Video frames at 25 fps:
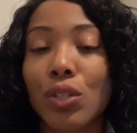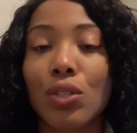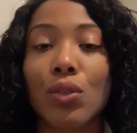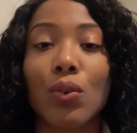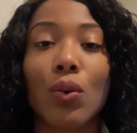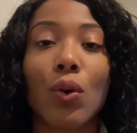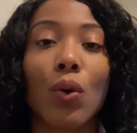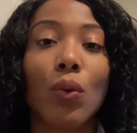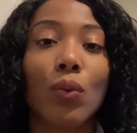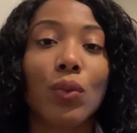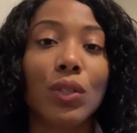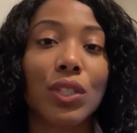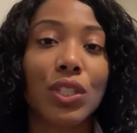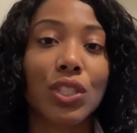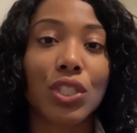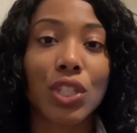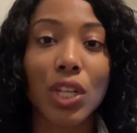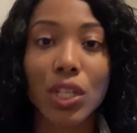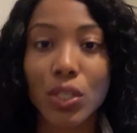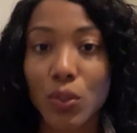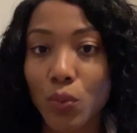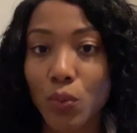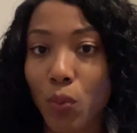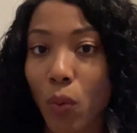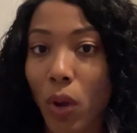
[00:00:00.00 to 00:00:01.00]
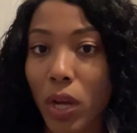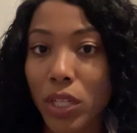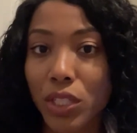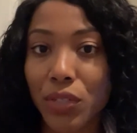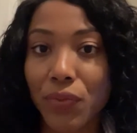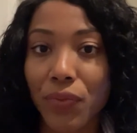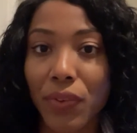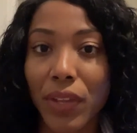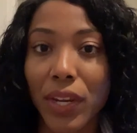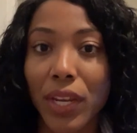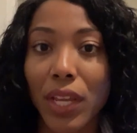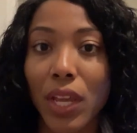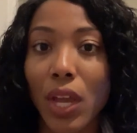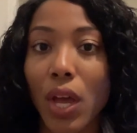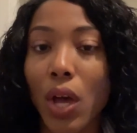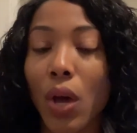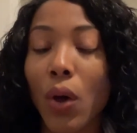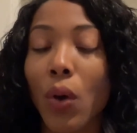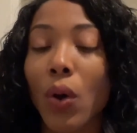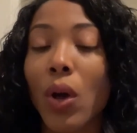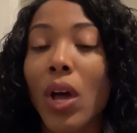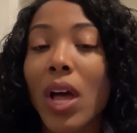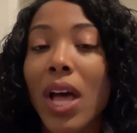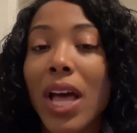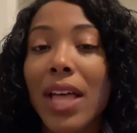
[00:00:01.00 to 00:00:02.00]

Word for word: don't only just watch video.